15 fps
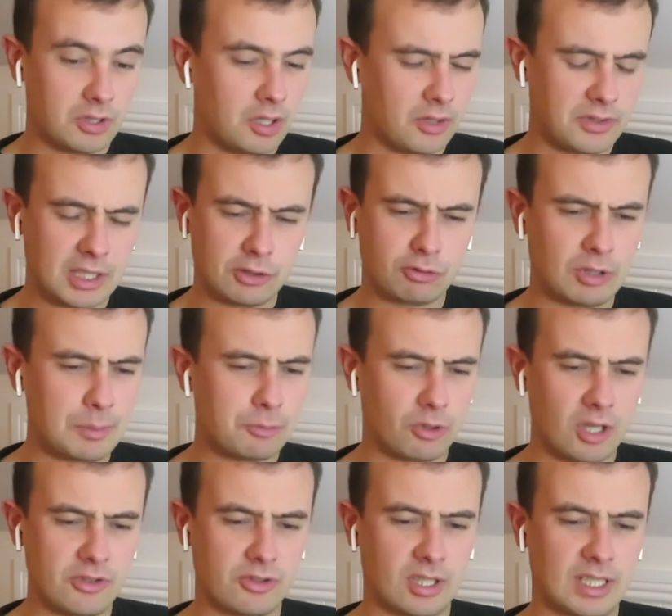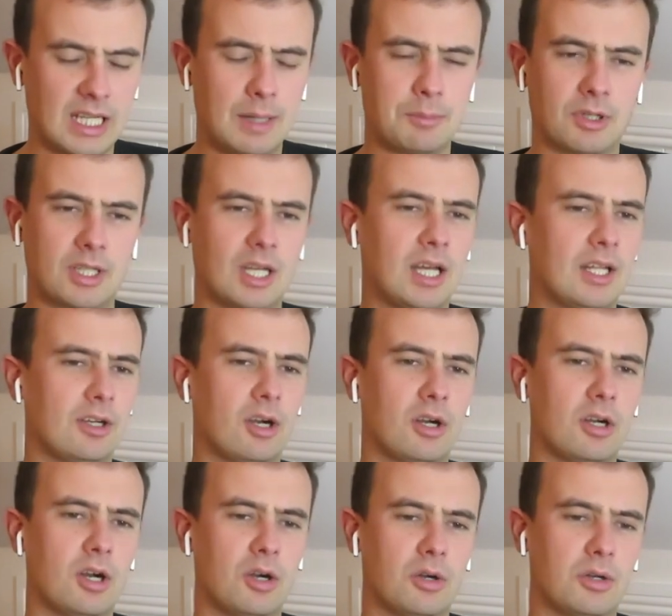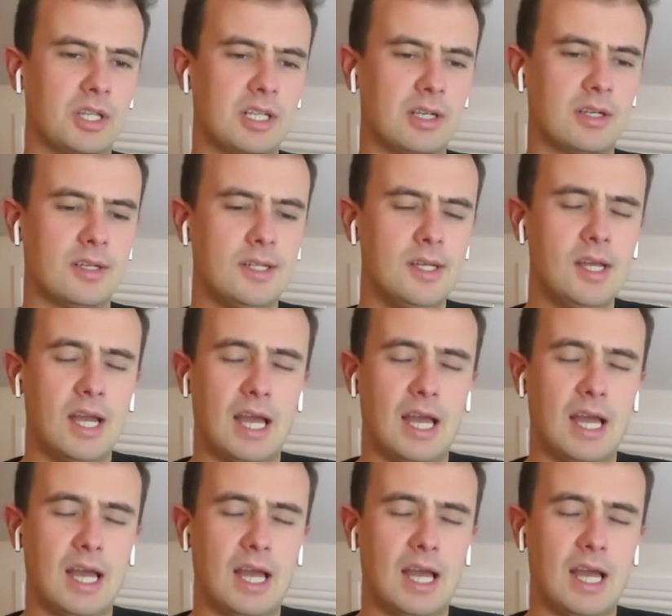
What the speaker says: I think Scriptwriter and Capricorn are in